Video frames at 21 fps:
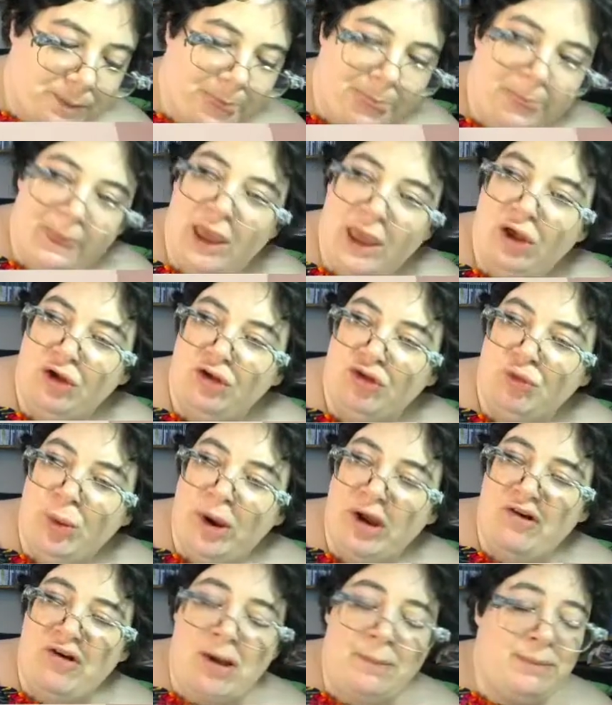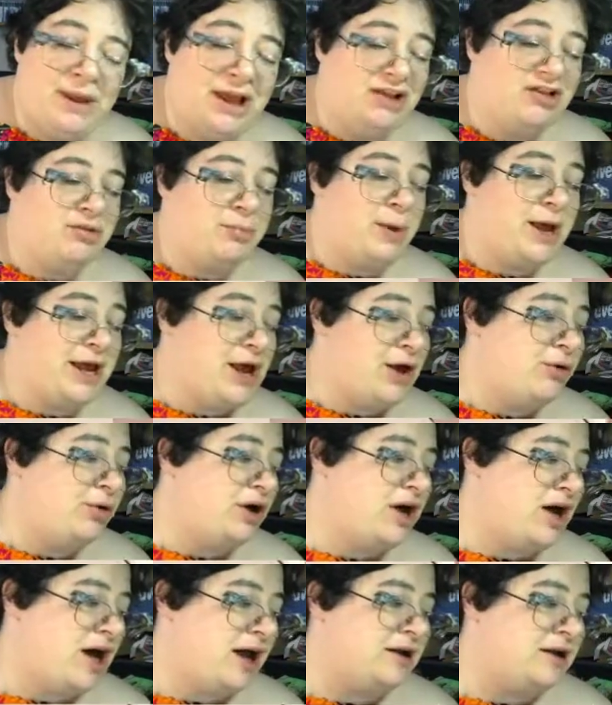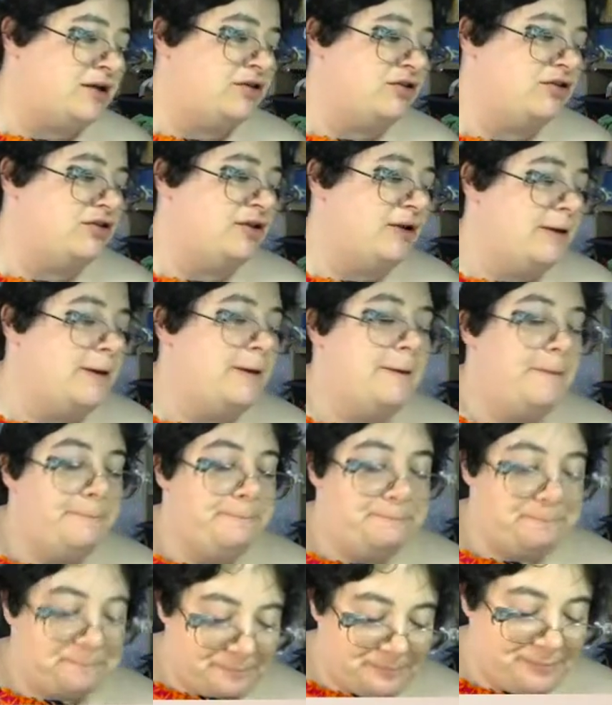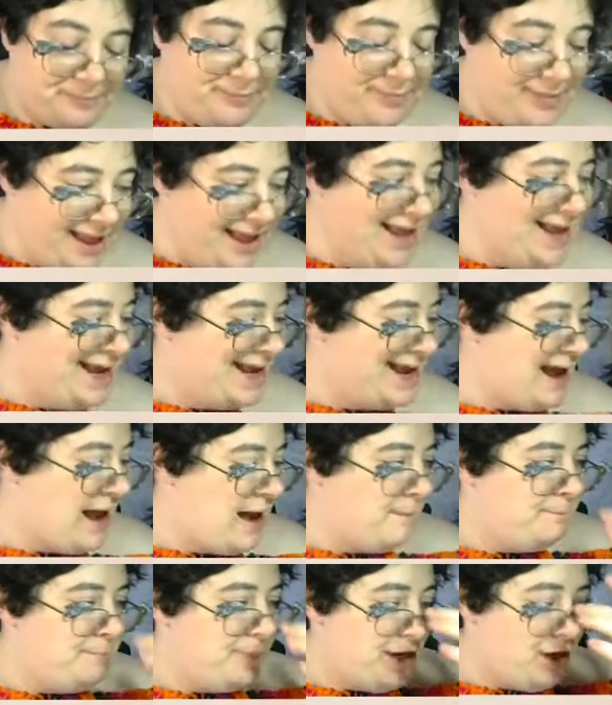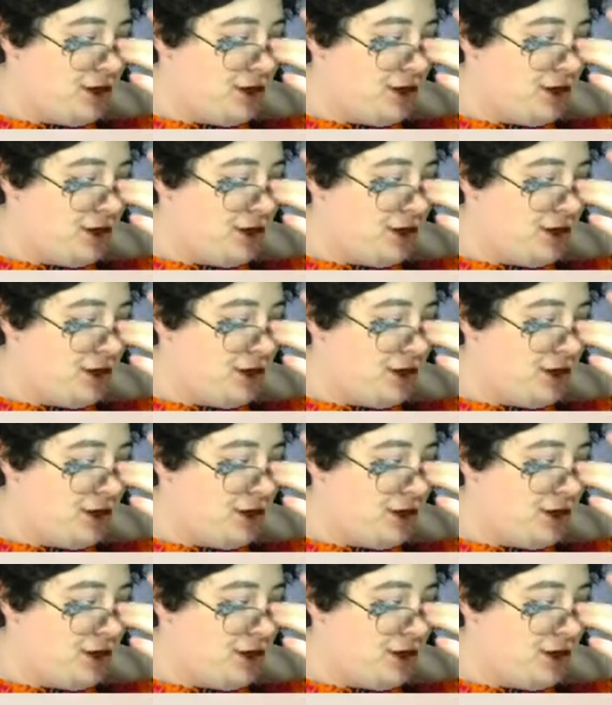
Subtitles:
Because where I mix my own colours, it can be